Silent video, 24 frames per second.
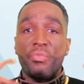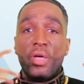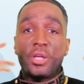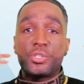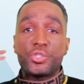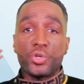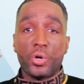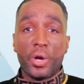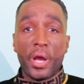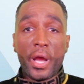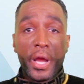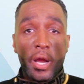
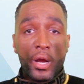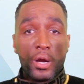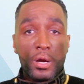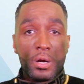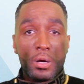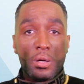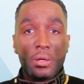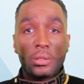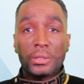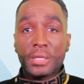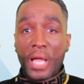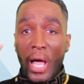that your
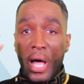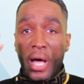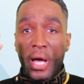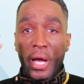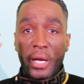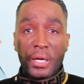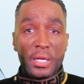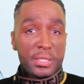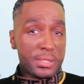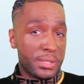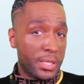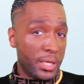
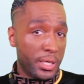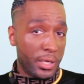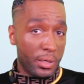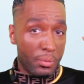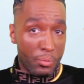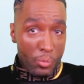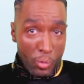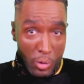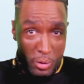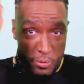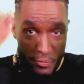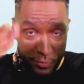hairline is
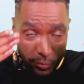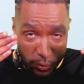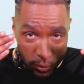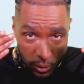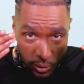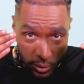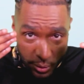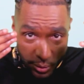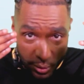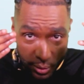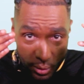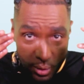getting more
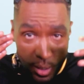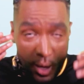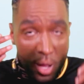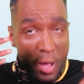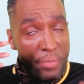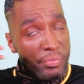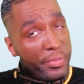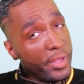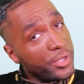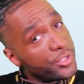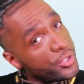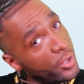fuller,
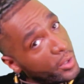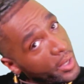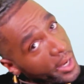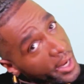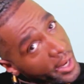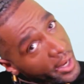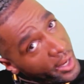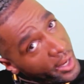that your